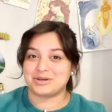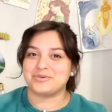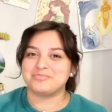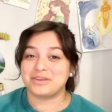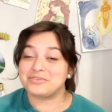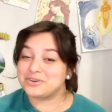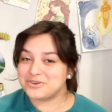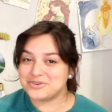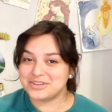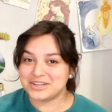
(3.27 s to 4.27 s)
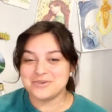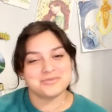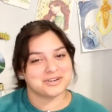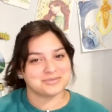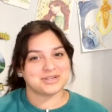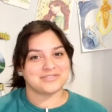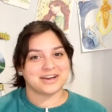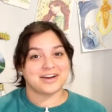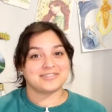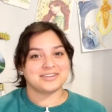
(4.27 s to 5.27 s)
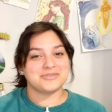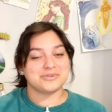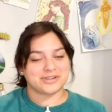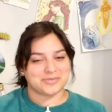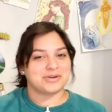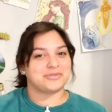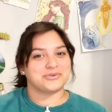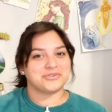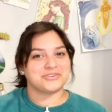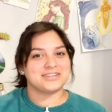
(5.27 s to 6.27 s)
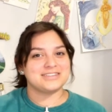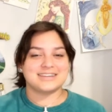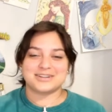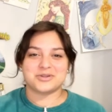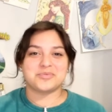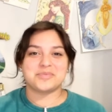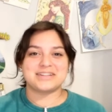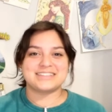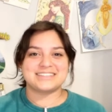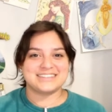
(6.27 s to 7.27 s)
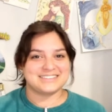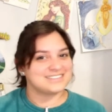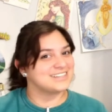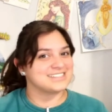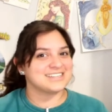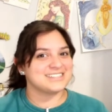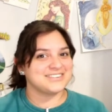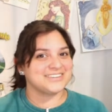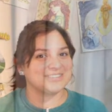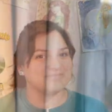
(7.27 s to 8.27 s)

So, if you're new here, welcome to our Halfling. We talk about Lord of the Rings and a little bit about D&D. So let's get to it.